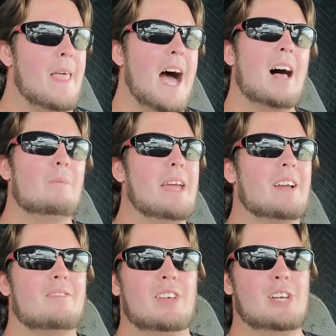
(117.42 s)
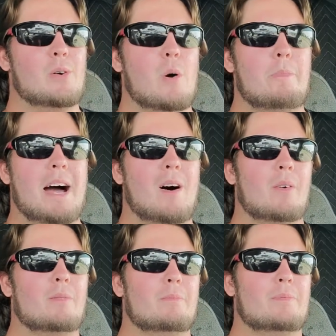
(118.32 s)
I'll make a video
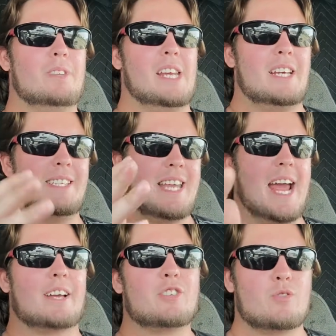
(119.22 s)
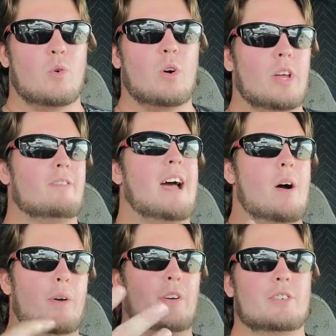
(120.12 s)
about the exact story of
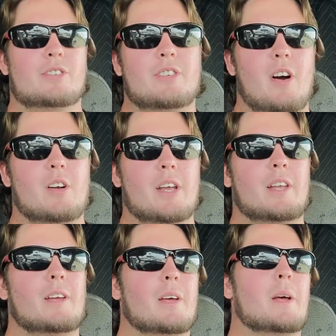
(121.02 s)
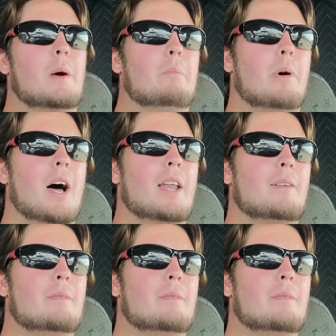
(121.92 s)
how it all started, but